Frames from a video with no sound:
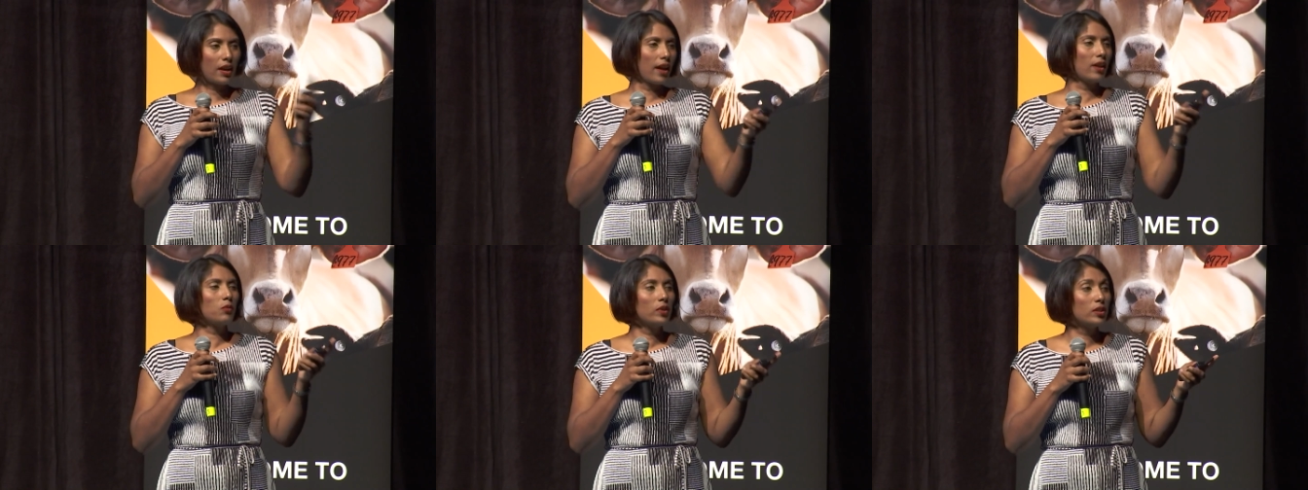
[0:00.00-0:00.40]

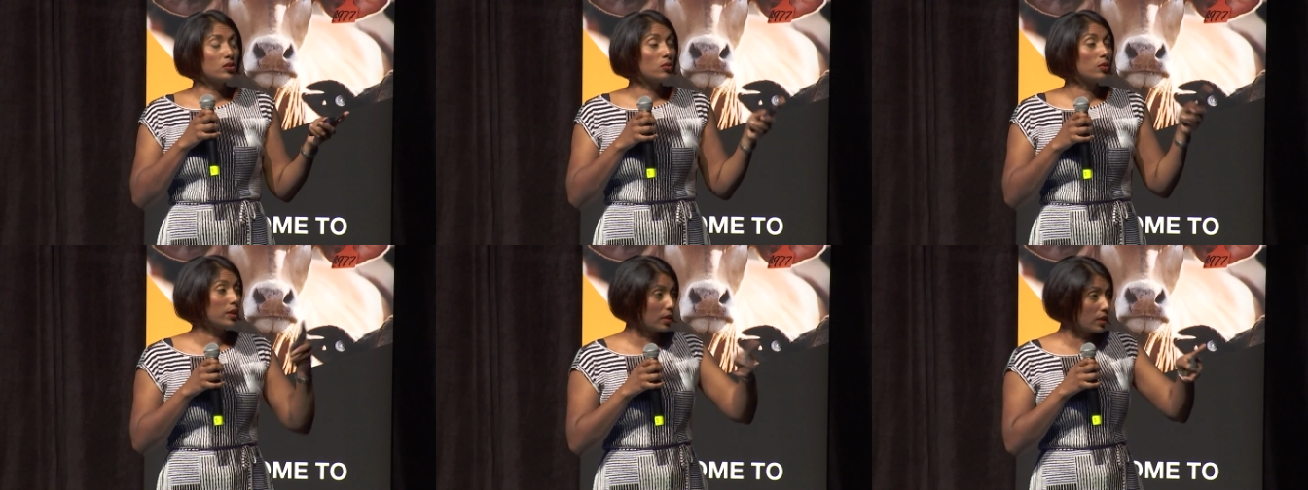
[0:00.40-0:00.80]
Can we
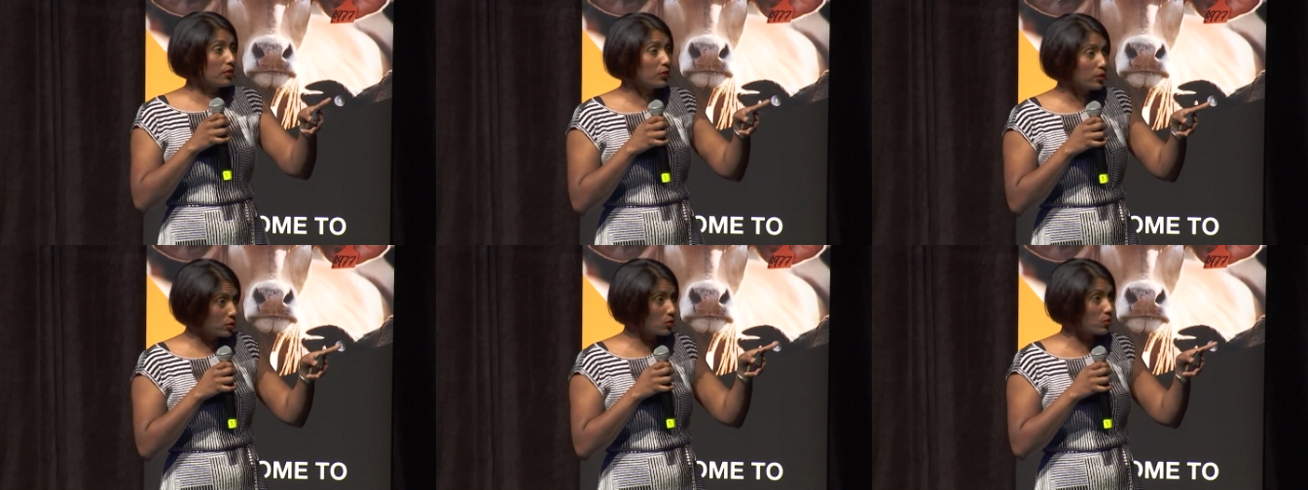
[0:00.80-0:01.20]
do it? And
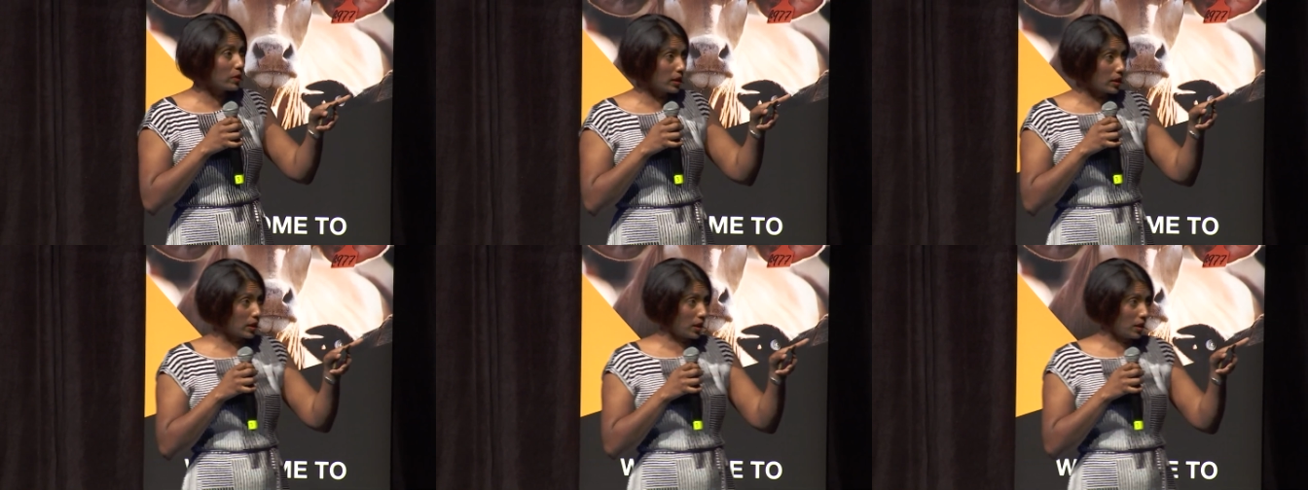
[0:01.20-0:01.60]
if you're
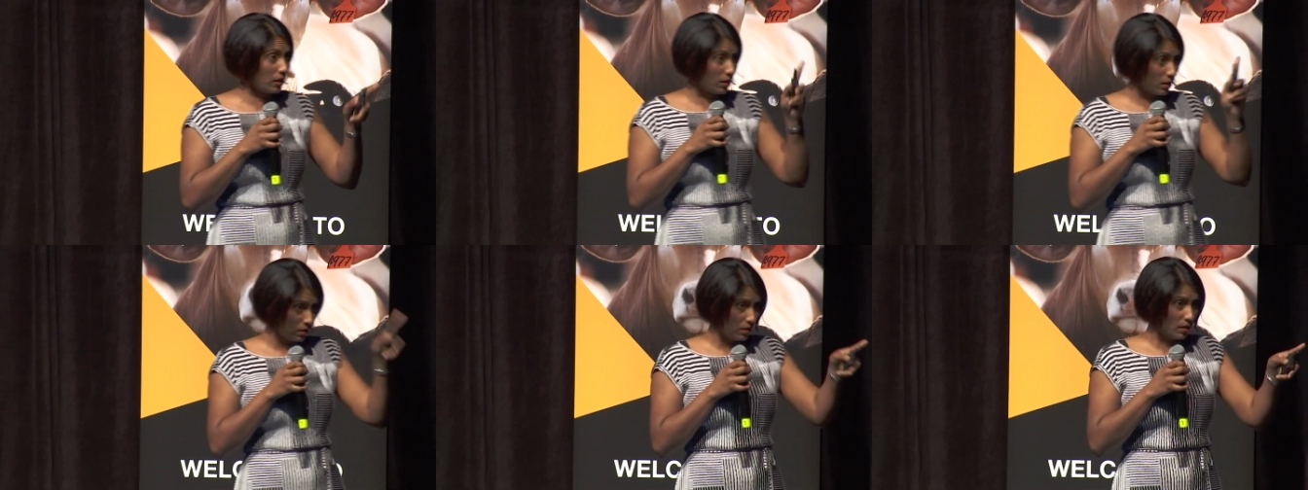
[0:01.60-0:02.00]
doing it,
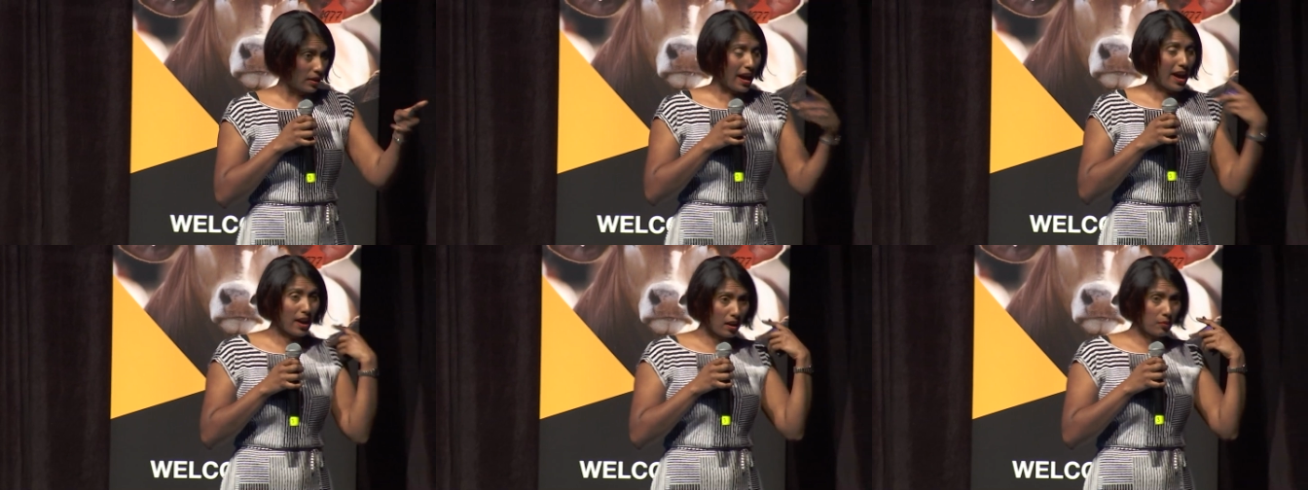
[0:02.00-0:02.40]

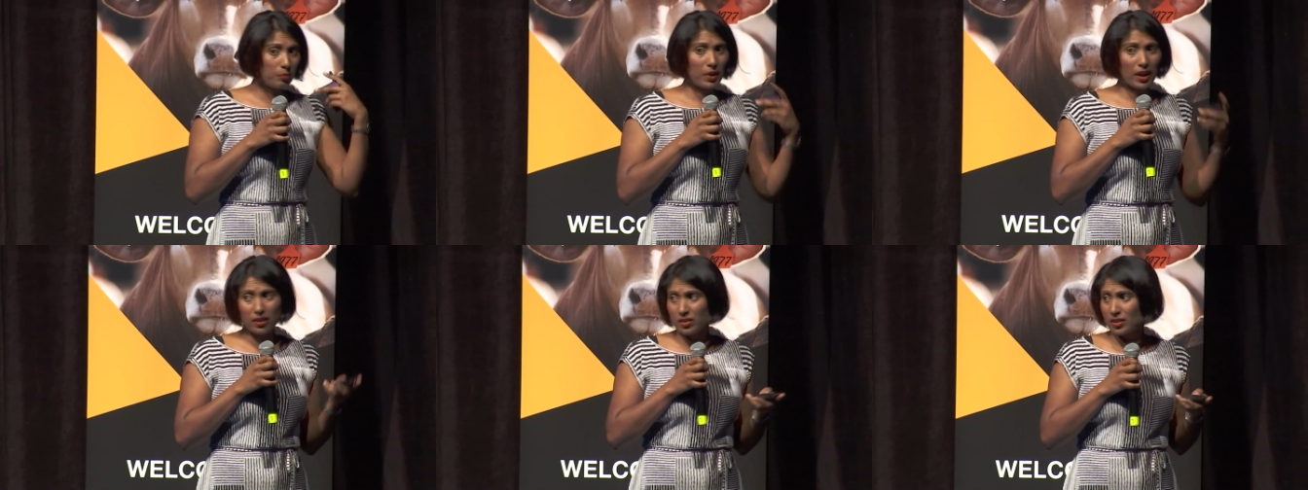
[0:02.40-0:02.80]
A,
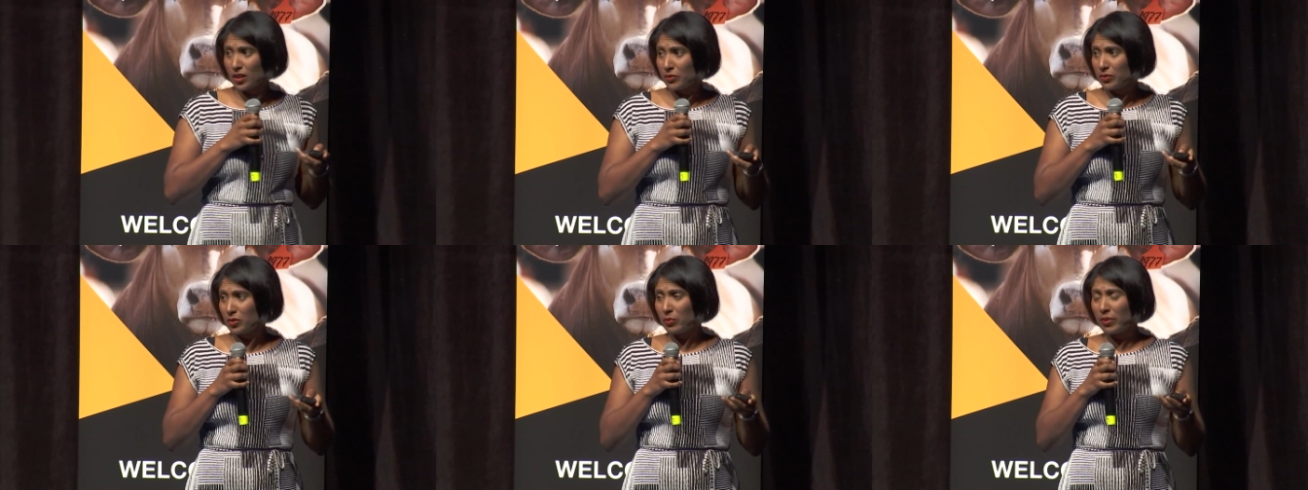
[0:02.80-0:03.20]
pat
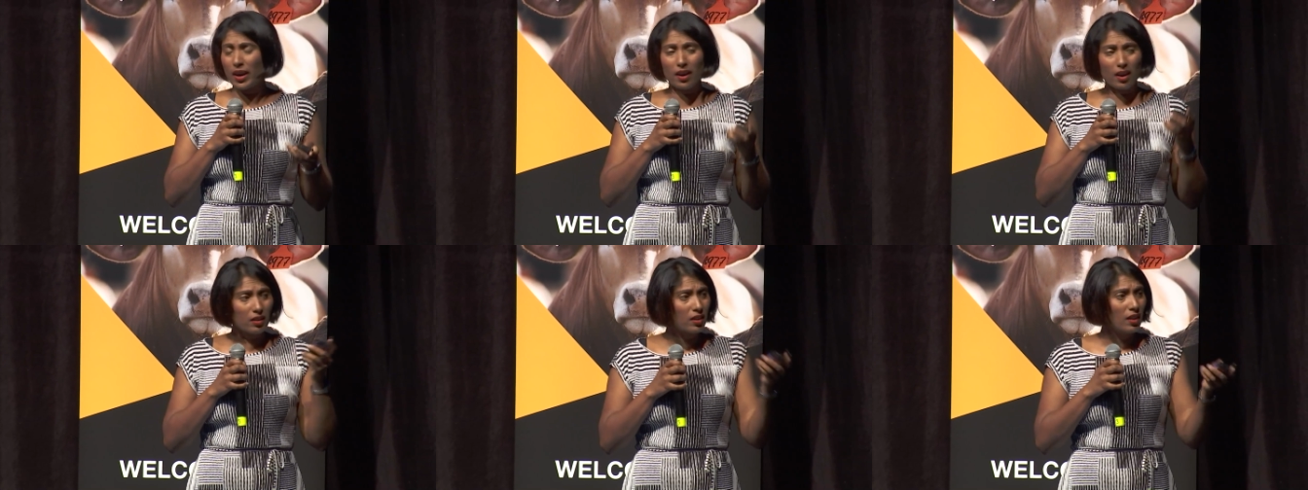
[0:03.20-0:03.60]
yourself on the
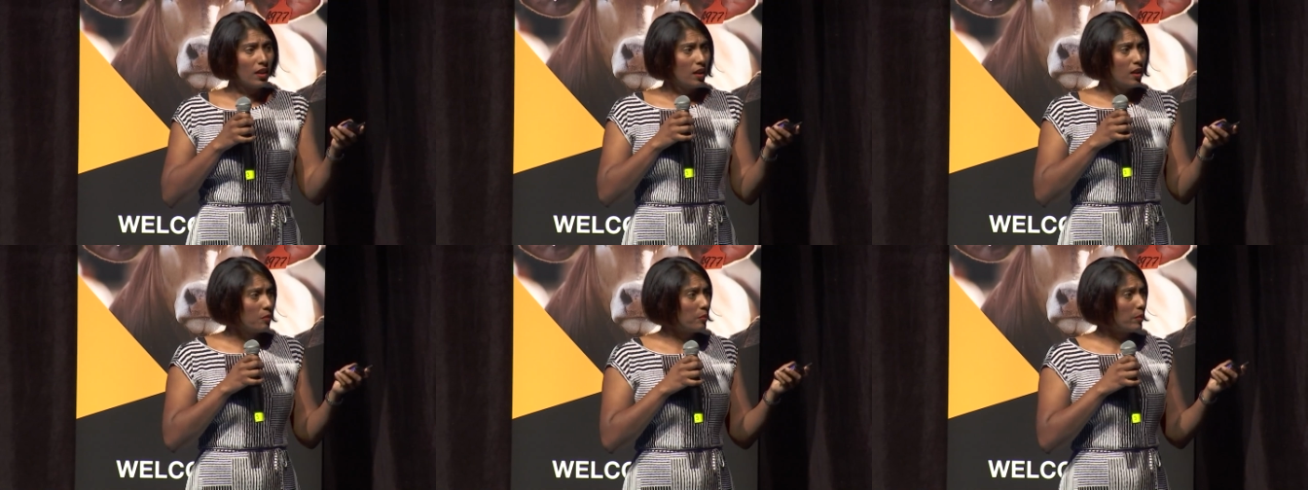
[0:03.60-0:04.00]
back,
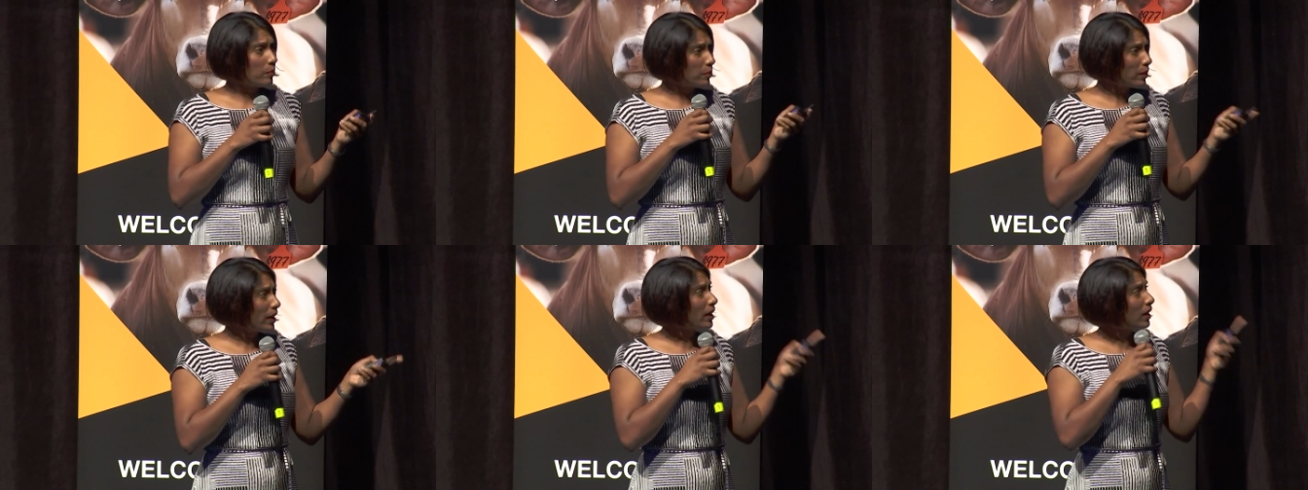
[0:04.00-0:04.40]

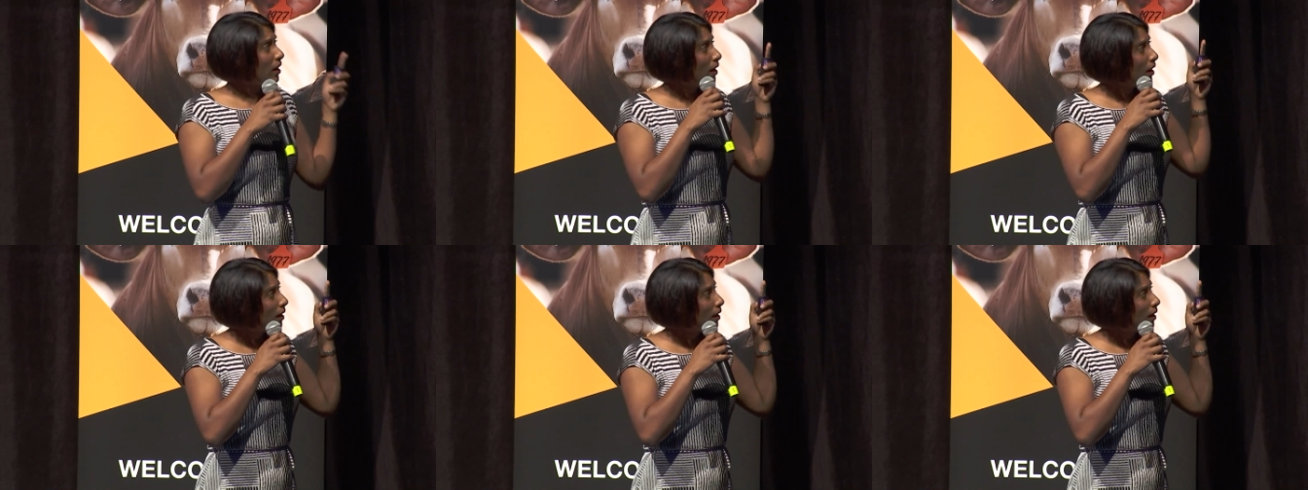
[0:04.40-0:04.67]
but B,